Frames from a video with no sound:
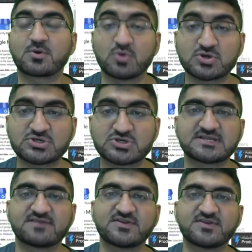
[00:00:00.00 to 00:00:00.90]

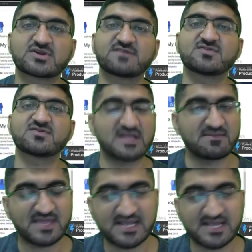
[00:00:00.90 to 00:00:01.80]
promotions and video reviews,
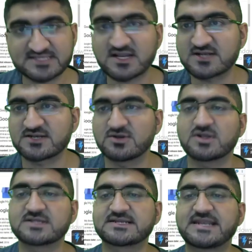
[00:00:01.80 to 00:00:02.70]
I make at least
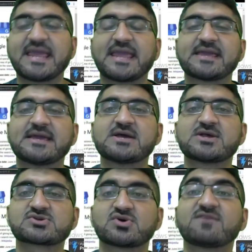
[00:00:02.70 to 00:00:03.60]
$100 a day.
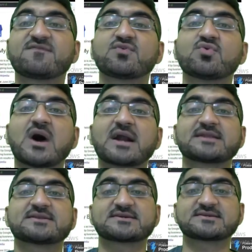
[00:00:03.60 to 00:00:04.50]
So if you
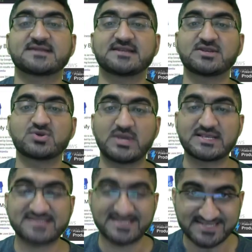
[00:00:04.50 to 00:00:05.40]
are interested in
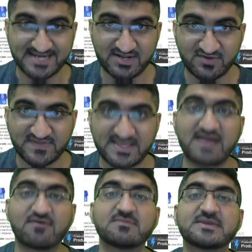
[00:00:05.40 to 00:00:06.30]
doing such kind of thing,
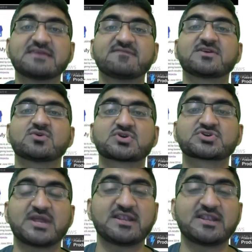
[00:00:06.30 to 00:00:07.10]
I will be giving you a